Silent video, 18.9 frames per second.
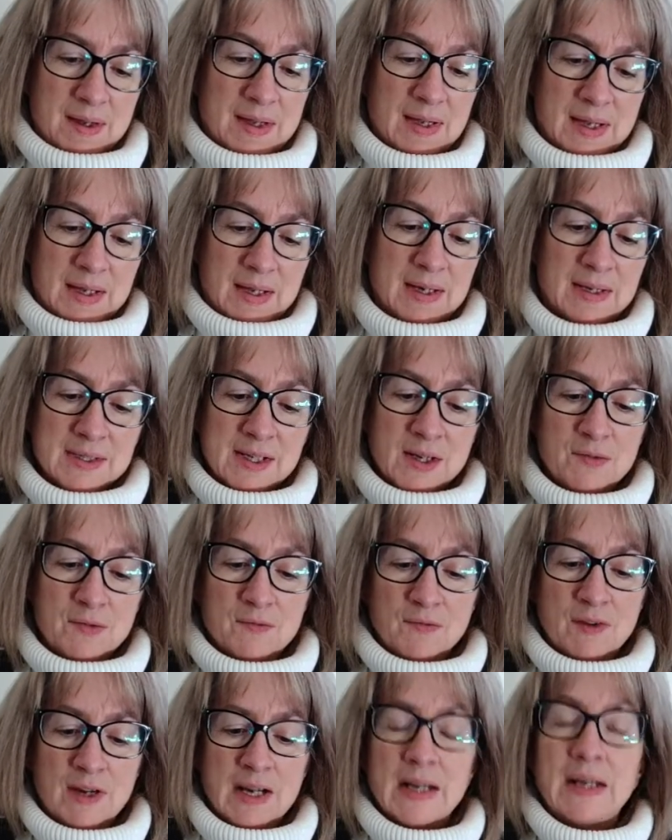And I don't
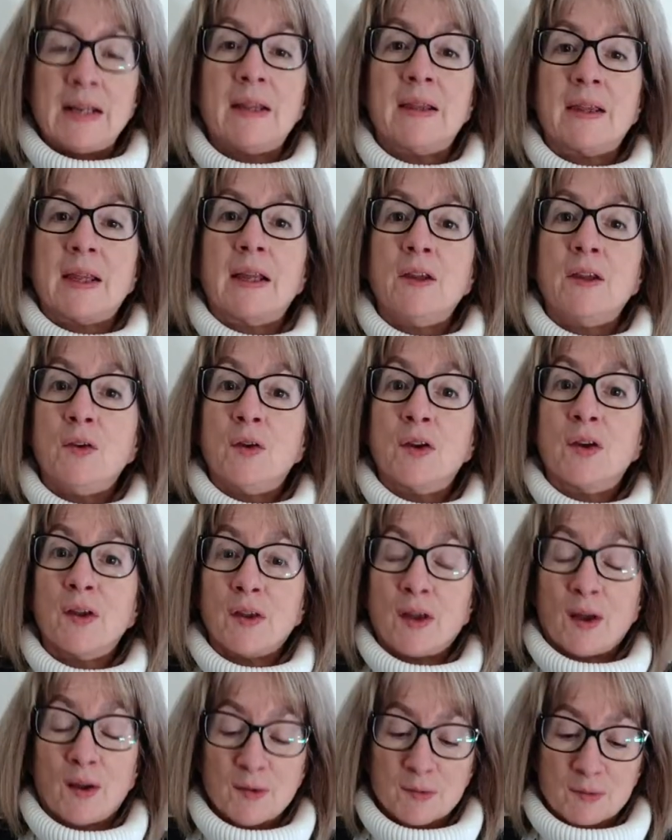really think you can
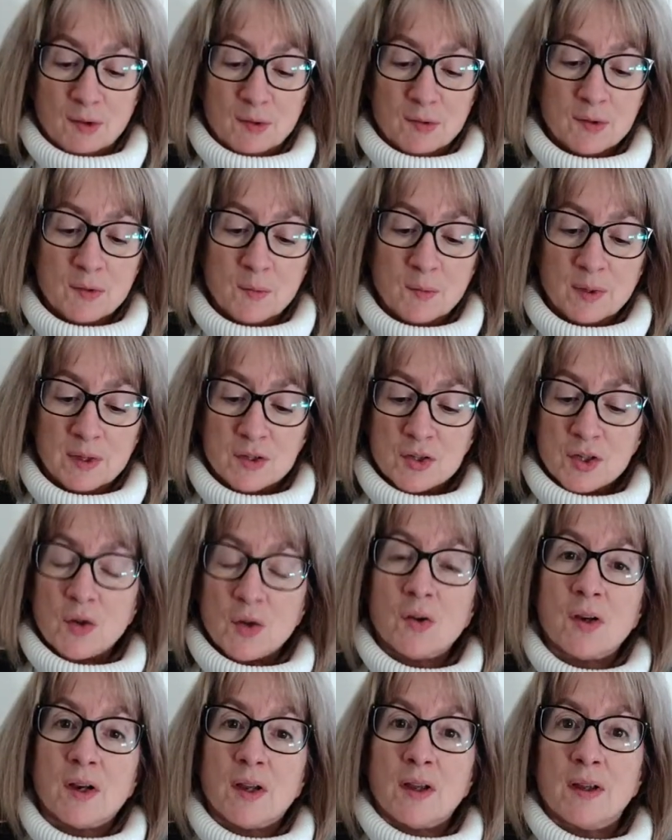go wrong with
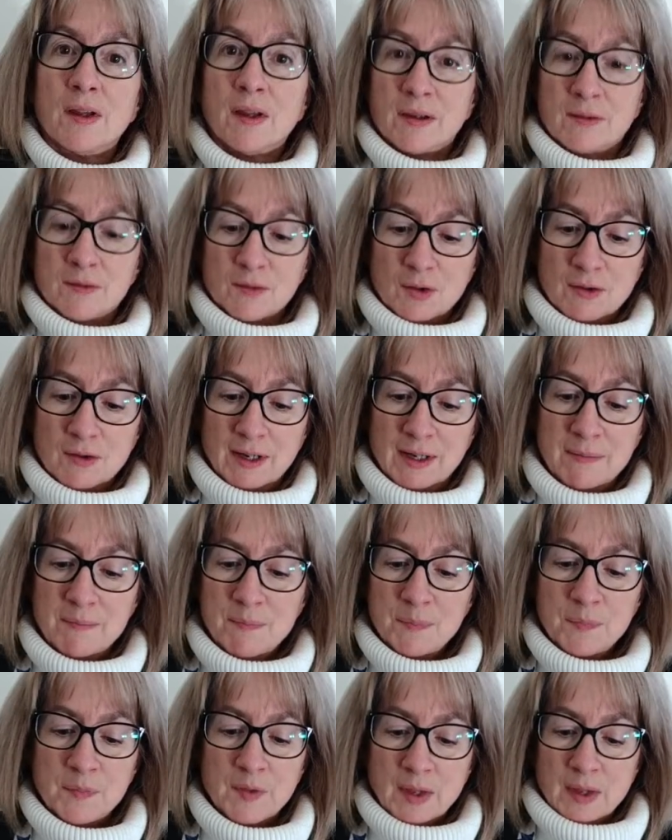chocolate and cream.
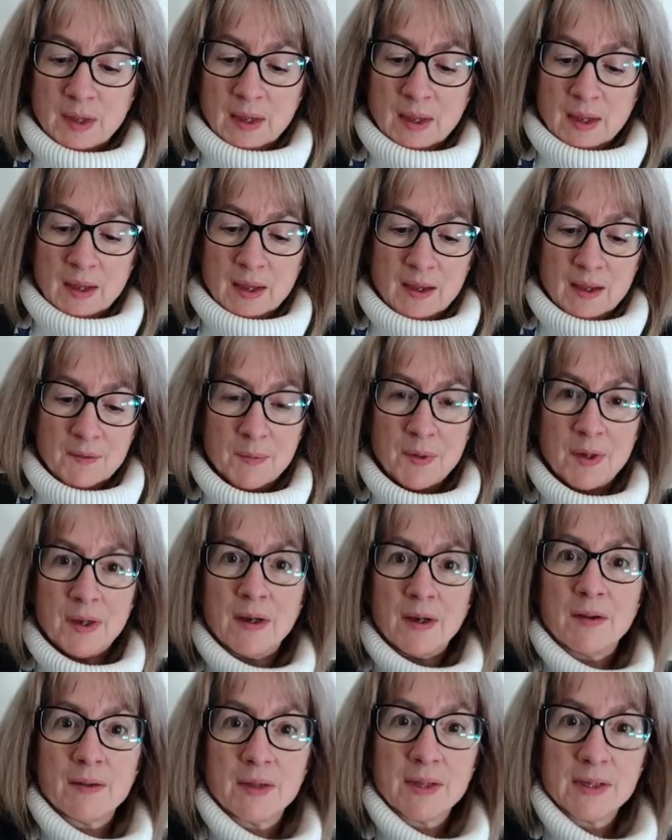
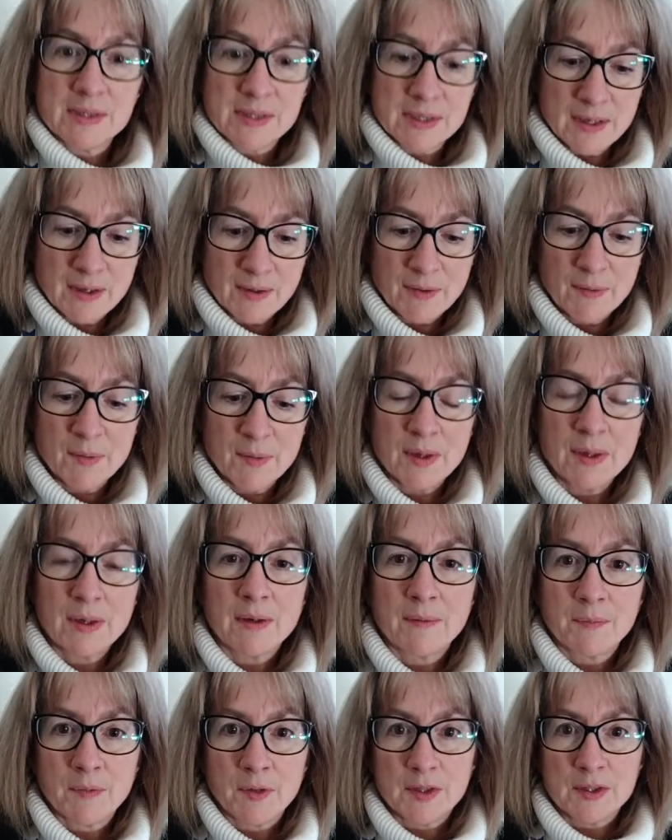There's another one.
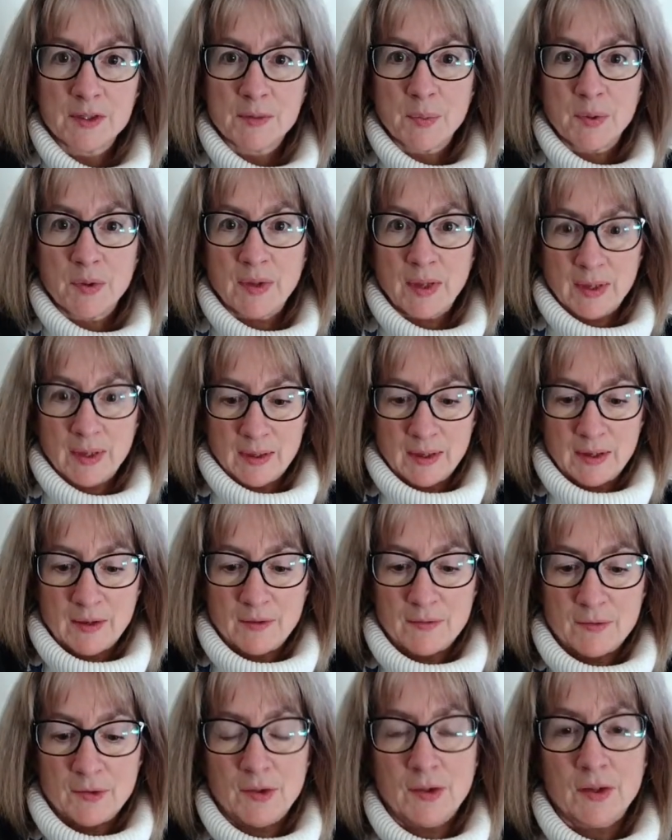I need to put that there.
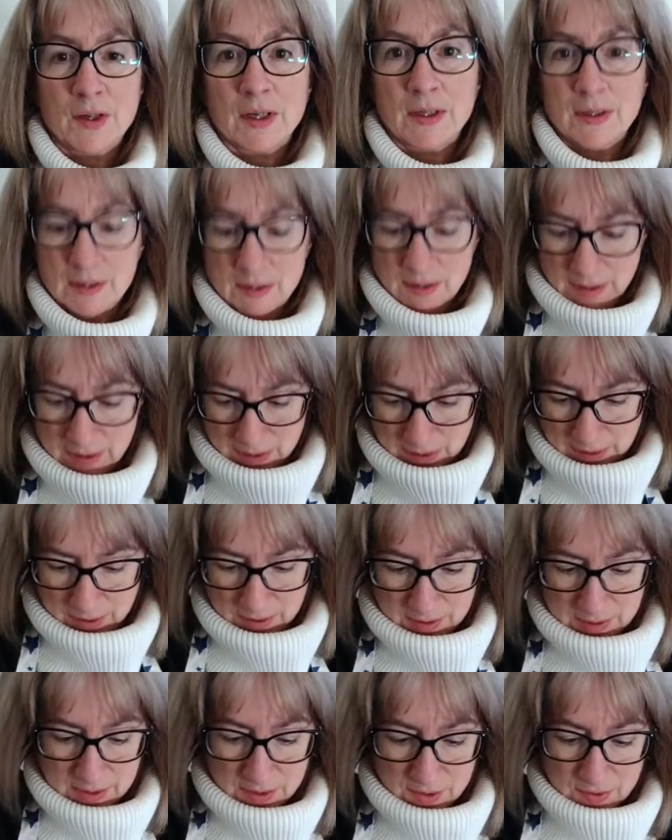
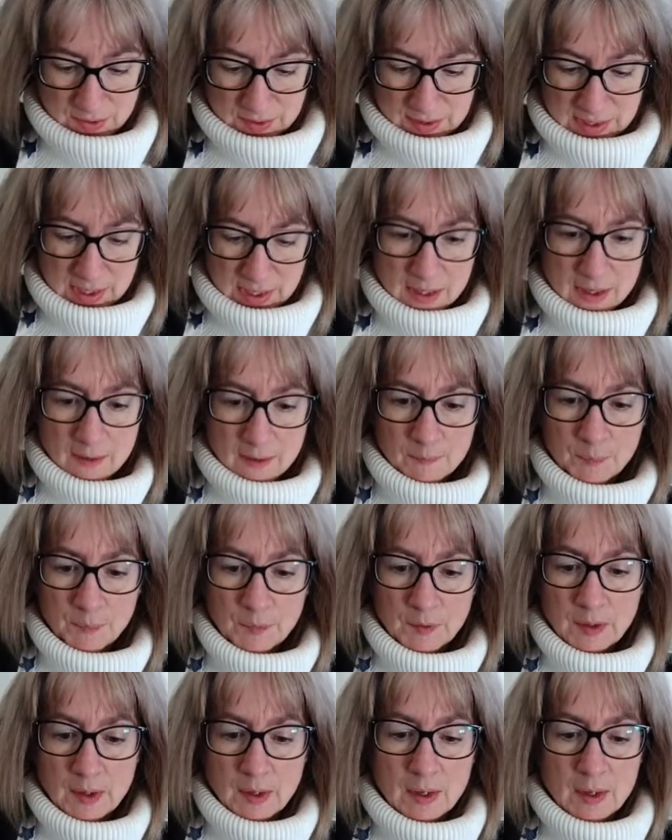Still see?
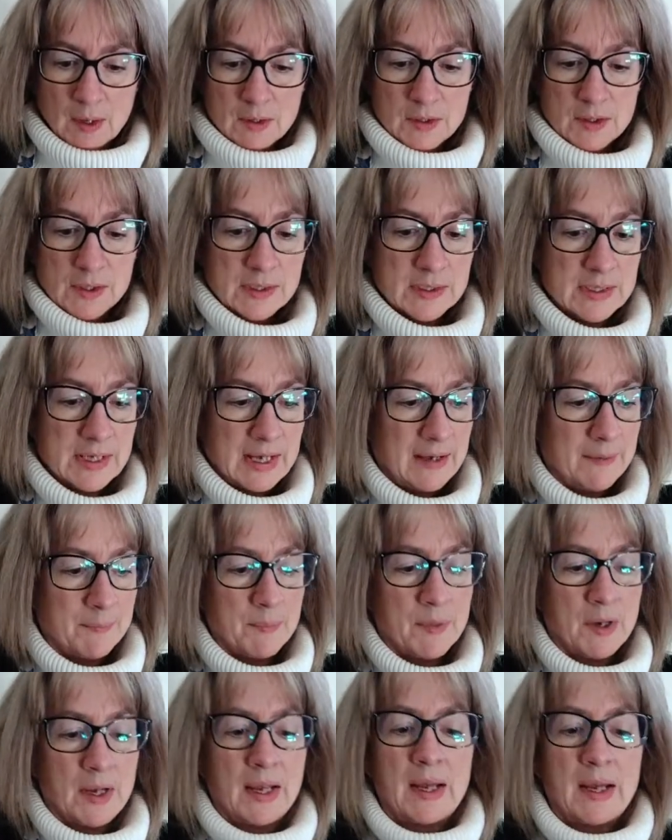Just dab
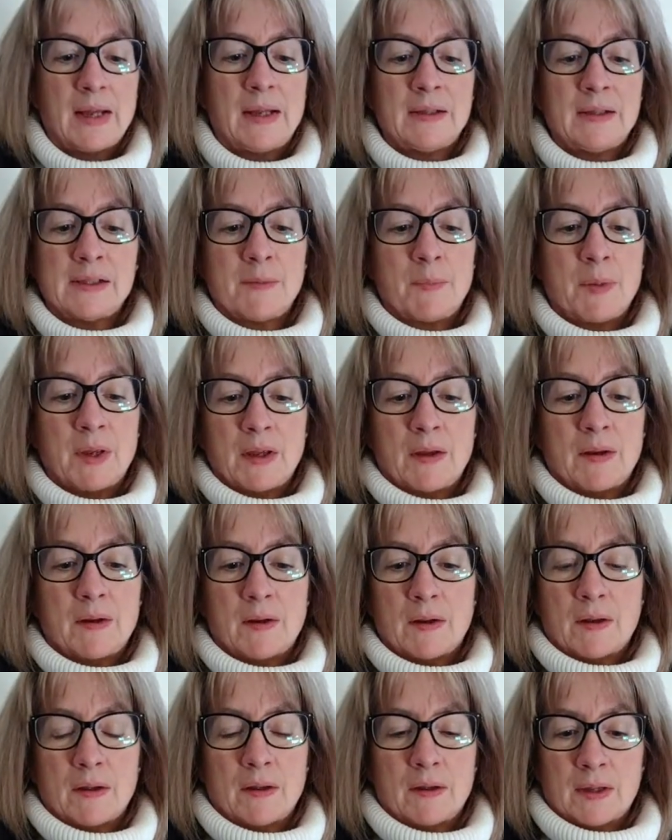my hands a bit.
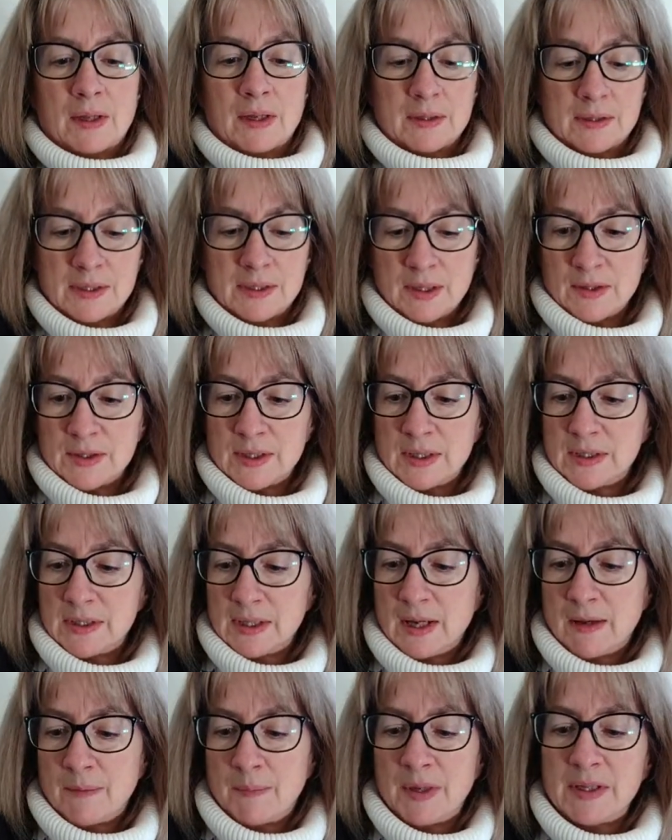They're starting to get
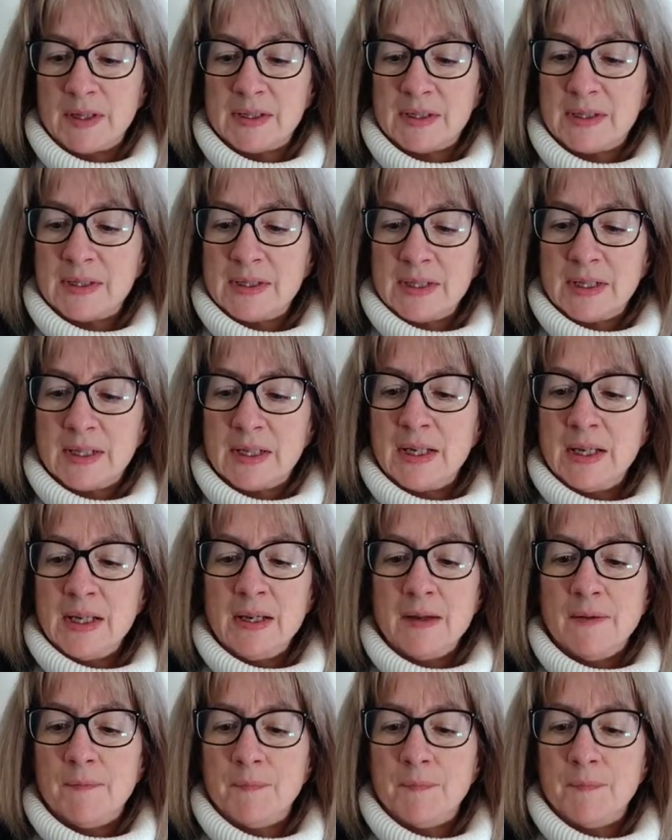a bit sticky.